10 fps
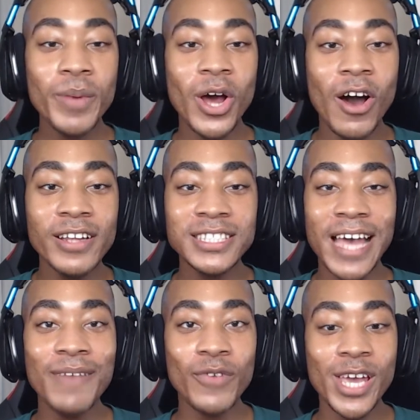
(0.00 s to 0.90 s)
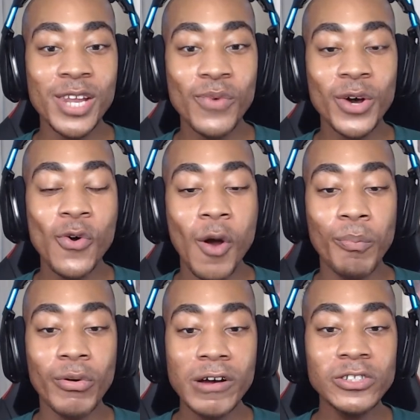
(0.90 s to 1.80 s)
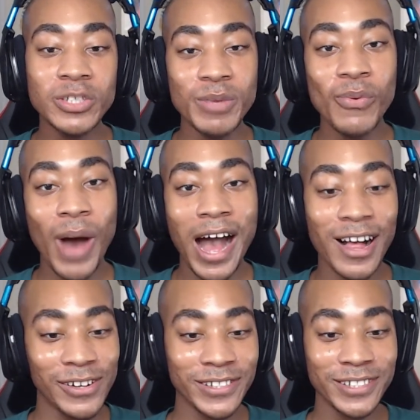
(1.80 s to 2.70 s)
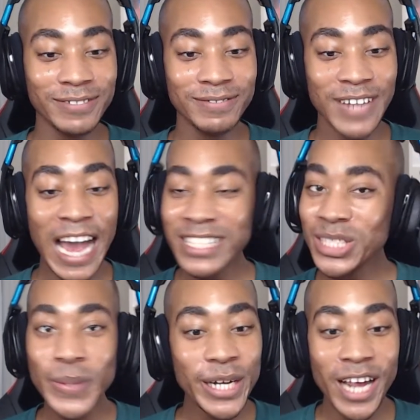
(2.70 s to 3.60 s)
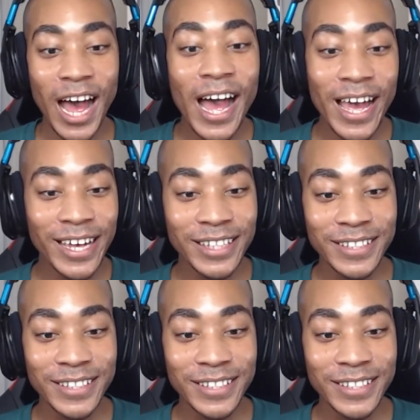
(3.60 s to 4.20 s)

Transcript: on site for anyone who approached me wild. I swear to god.